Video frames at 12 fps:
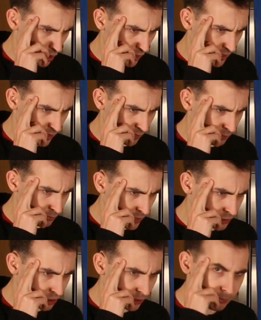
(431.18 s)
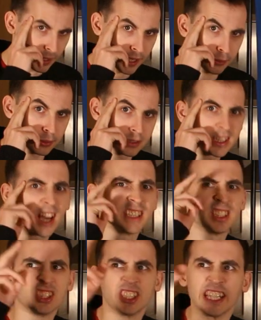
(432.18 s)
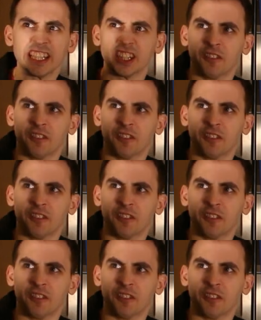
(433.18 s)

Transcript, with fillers: I have magic powers. I see